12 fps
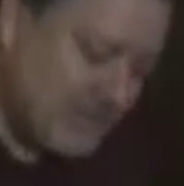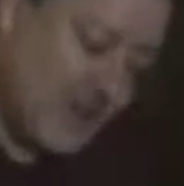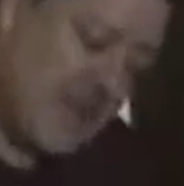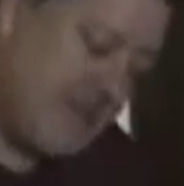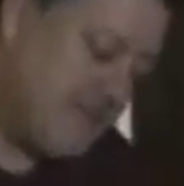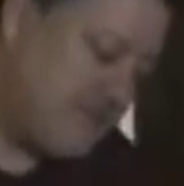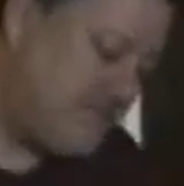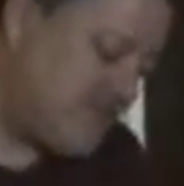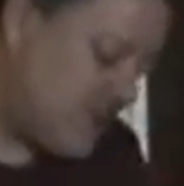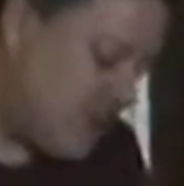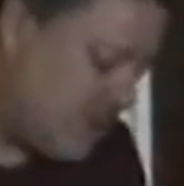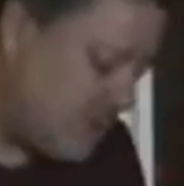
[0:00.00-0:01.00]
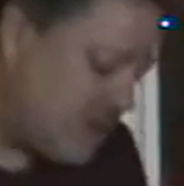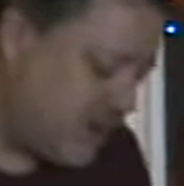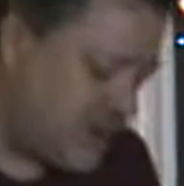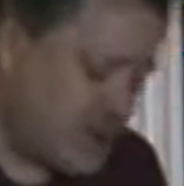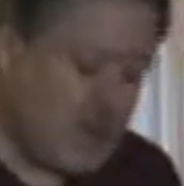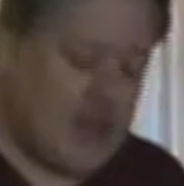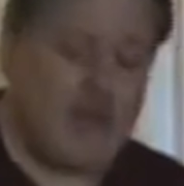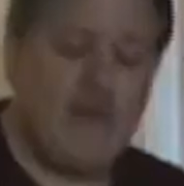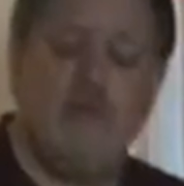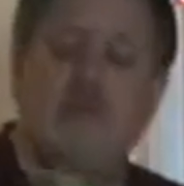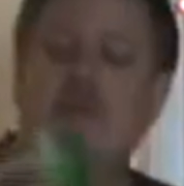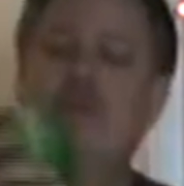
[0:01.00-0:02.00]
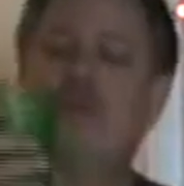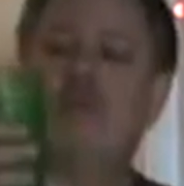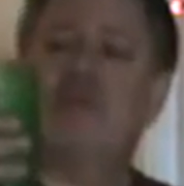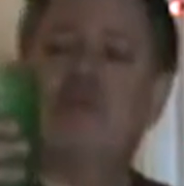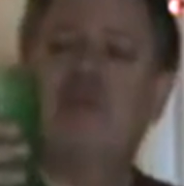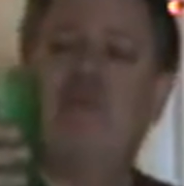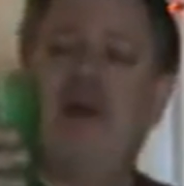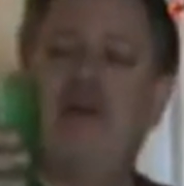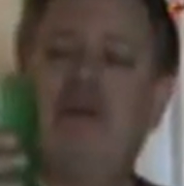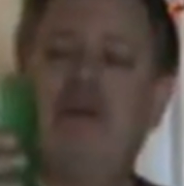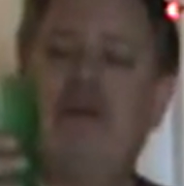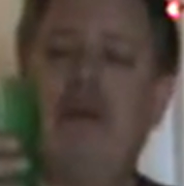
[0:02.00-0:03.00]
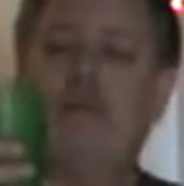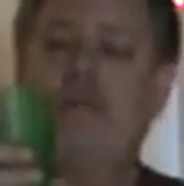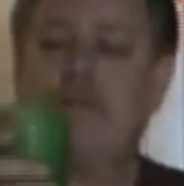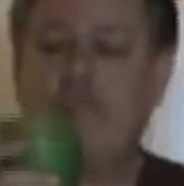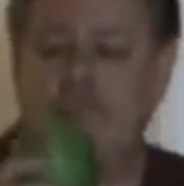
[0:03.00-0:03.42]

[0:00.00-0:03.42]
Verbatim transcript: but loaded with a lot of nutrients, so let's pound it down.